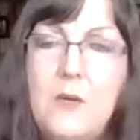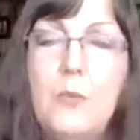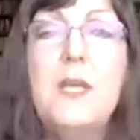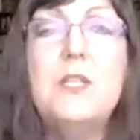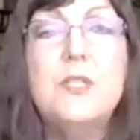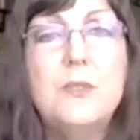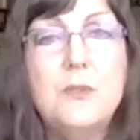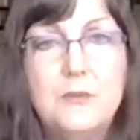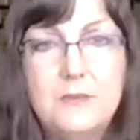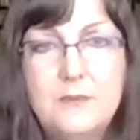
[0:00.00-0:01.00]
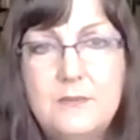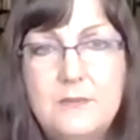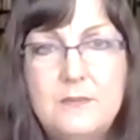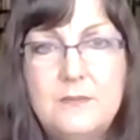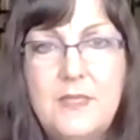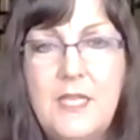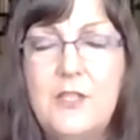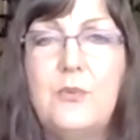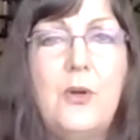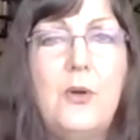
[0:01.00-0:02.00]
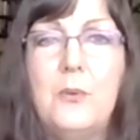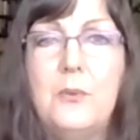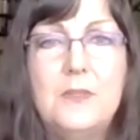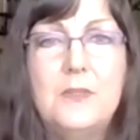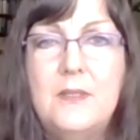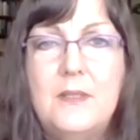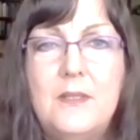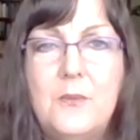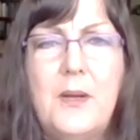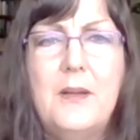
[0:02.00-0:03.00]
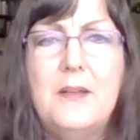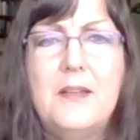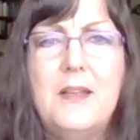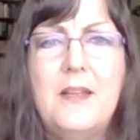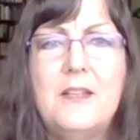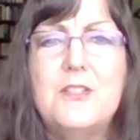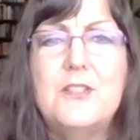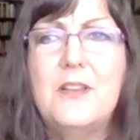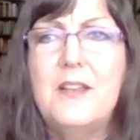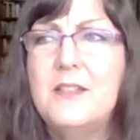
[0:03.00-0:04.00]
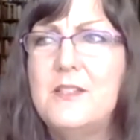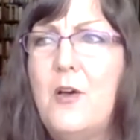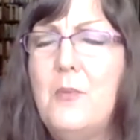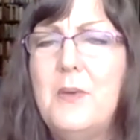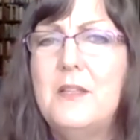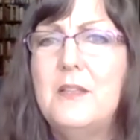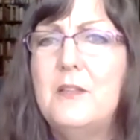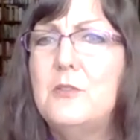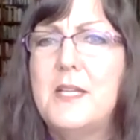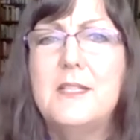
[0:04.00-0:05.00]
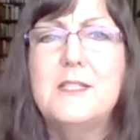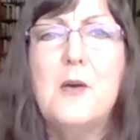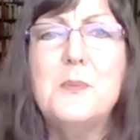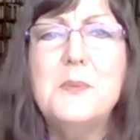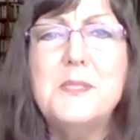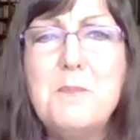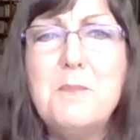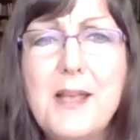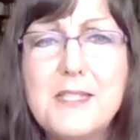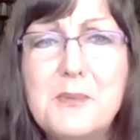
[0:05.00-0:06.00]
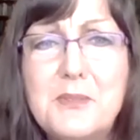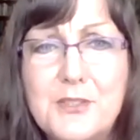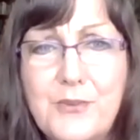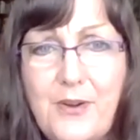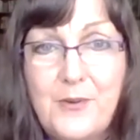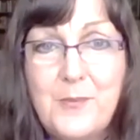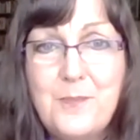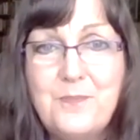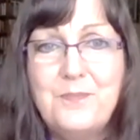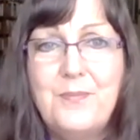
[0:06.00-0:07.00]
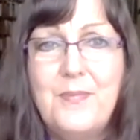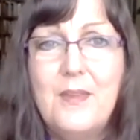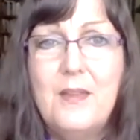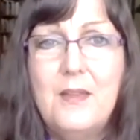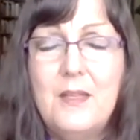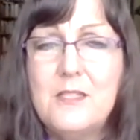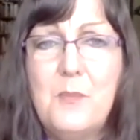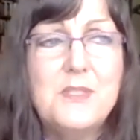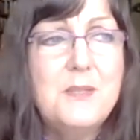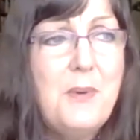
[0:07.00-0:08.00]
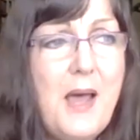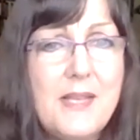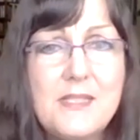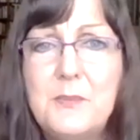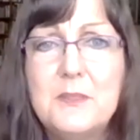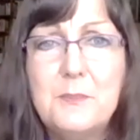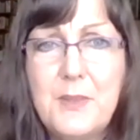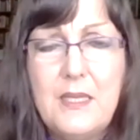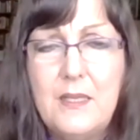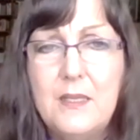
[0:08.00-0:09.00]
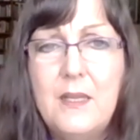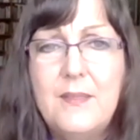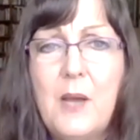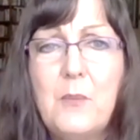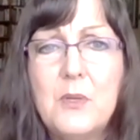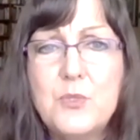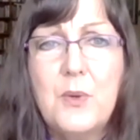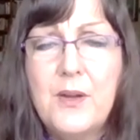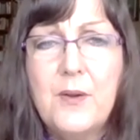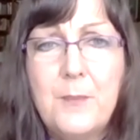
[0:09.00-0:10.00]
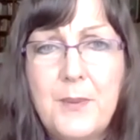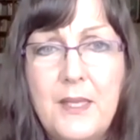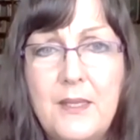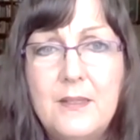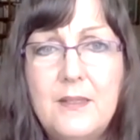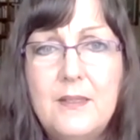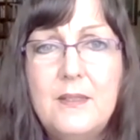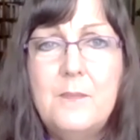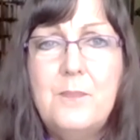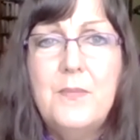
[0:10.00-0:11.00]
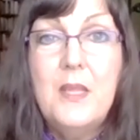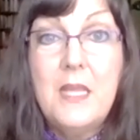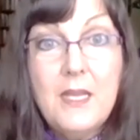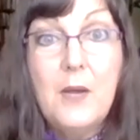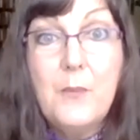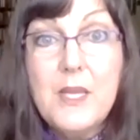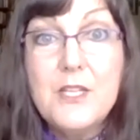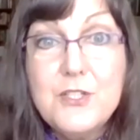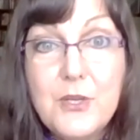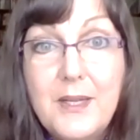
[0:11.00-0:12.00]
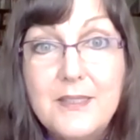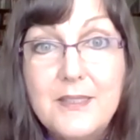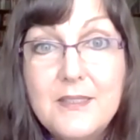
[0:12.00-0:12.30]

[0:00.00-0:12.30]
we too can grow where it looks like it's almost impossible to grow. It's almost impossible to be that which we're here to be. And yet we can do it.